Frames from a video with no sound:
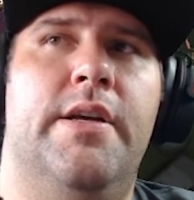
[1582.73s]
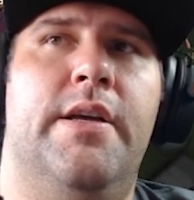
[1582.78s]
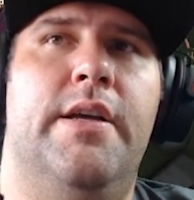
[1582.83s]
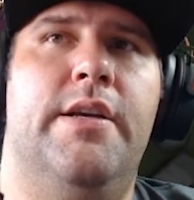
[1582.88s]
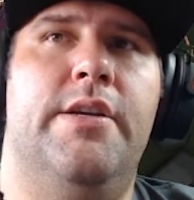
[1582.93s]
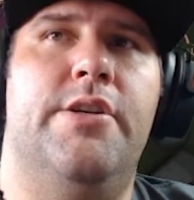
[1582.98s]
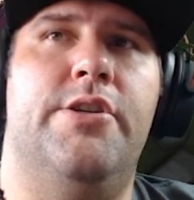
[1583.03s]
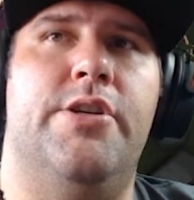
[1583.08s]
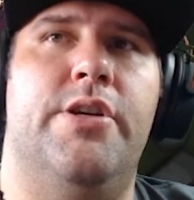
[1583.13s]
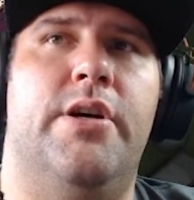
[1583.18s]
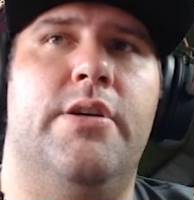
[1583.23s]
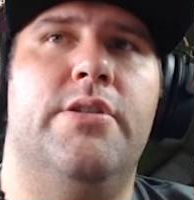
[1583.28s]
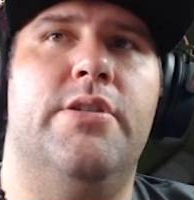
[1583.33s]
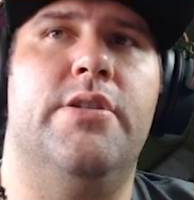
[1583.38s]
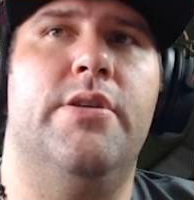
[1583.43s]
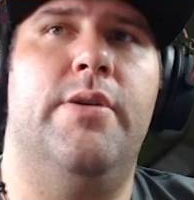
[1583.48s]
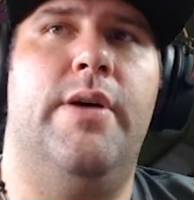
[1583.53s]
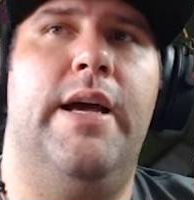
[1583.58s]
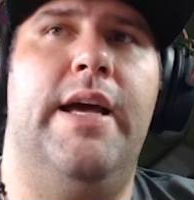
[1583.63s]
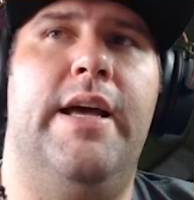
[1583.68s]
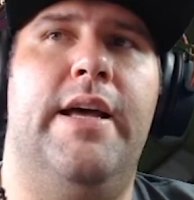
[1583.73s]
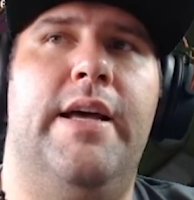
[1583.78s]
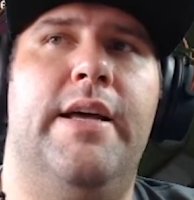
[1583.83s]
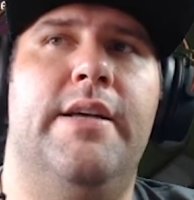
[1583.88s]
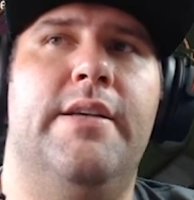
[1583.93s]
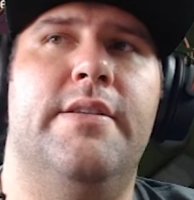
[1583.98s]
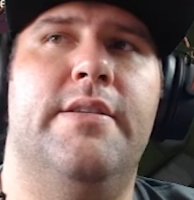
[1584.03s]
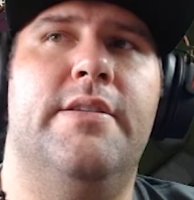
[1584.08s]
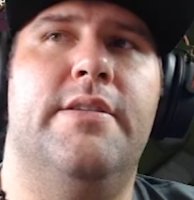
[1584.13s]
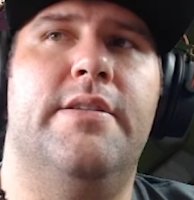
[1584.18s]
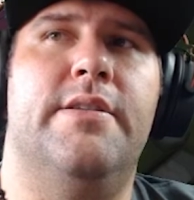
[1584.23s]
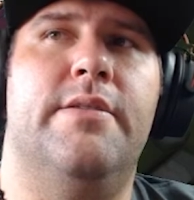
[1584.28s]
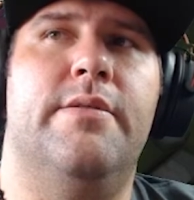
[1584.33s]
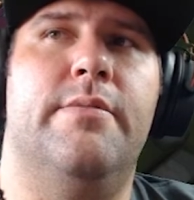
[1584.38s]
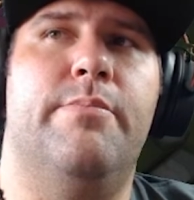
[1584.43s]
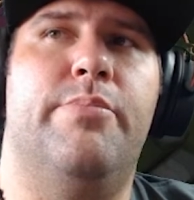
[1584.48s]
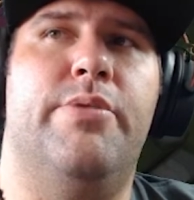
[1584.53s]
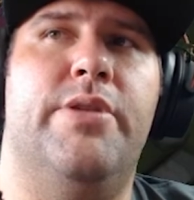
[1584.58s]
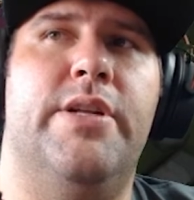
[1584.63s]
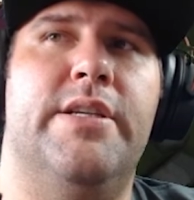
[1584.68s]
She also has
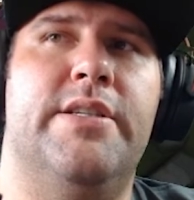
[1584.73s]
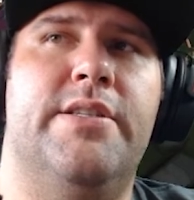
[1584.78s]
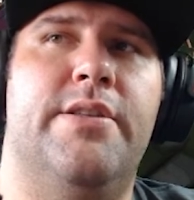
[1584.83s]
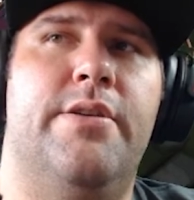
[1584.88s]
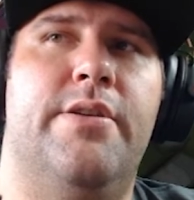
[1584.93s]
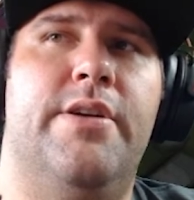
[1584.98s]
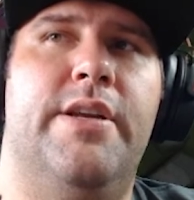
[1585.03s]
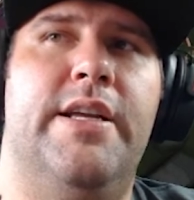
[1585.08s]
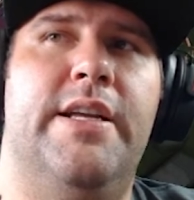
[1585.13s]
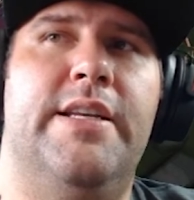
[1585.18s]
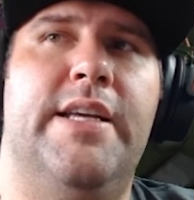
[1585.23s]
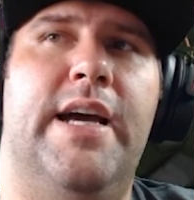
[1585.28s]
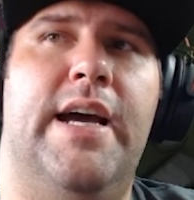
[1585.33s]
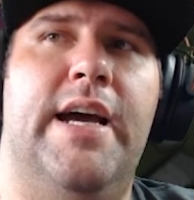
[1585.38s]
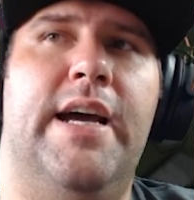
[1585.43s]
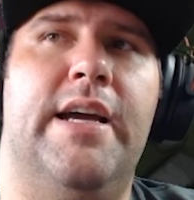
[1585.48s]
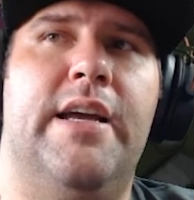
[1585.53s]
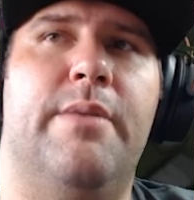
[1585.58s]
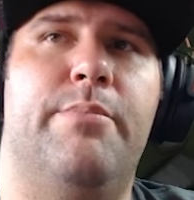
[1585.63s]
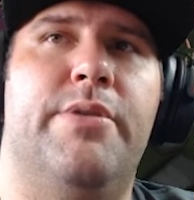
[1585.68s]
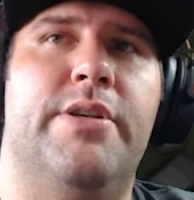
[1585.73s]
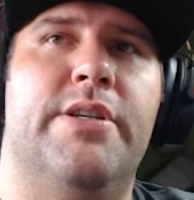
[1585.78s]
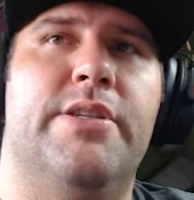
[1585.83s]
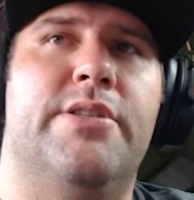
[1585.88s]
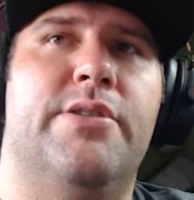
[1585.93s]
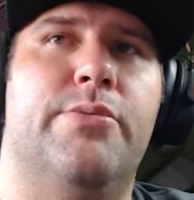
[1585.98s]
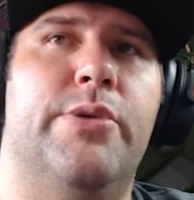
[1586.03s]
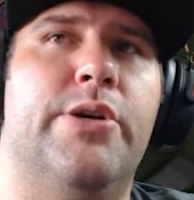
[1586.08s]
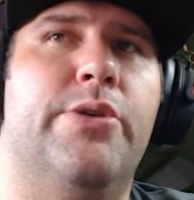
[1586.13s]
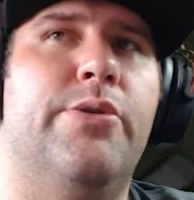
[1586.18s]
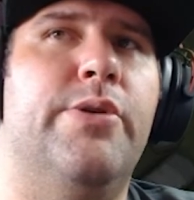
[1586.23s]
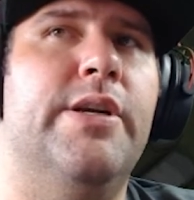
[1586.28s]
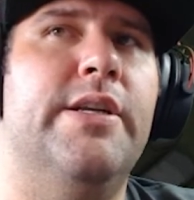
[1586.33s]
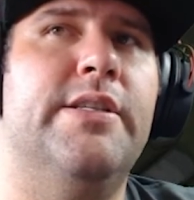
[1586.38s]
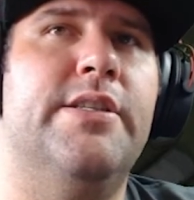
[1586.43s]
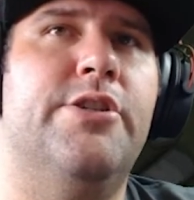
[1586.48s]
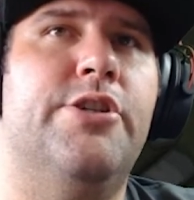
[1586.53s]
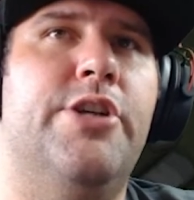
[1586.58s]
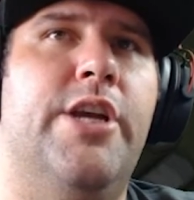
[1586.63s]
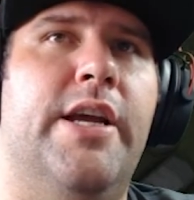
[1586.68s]
plus 30 attack and plus 3
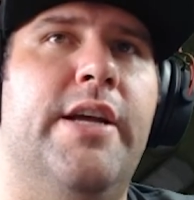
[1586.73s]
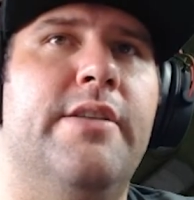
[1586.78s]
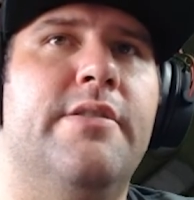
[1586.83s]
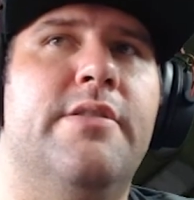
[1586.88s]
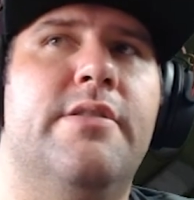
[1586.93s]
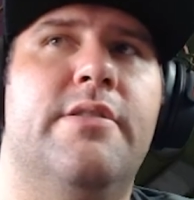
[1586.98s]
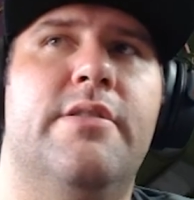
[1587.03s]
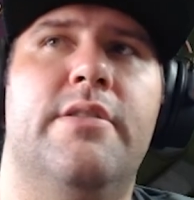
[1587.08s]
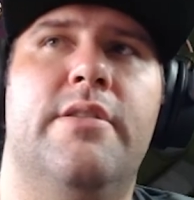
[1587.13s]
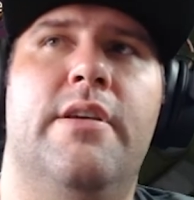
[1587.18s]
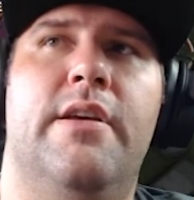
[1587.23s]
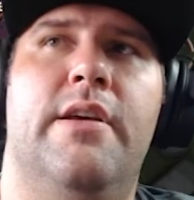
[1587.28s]
crits chance.